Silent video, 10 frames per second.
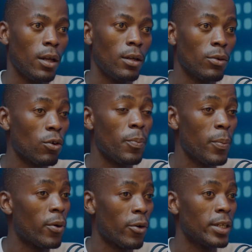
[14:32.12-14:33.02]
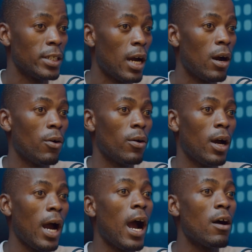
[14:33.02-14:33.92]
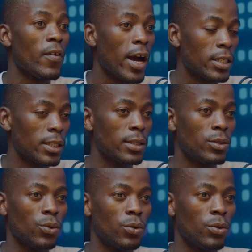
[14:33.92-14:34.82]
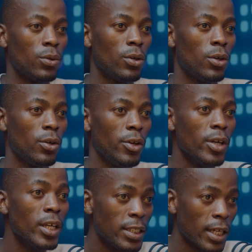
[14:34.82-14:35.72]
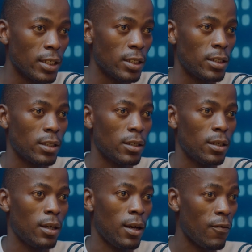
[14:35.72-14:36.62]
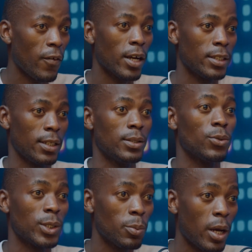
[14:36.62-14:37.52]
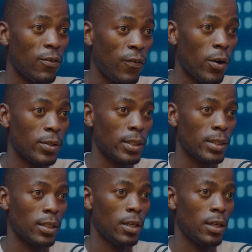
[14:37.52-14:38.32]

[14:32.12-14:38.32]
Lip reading: rural people right now have access to internet, have access to smartphones.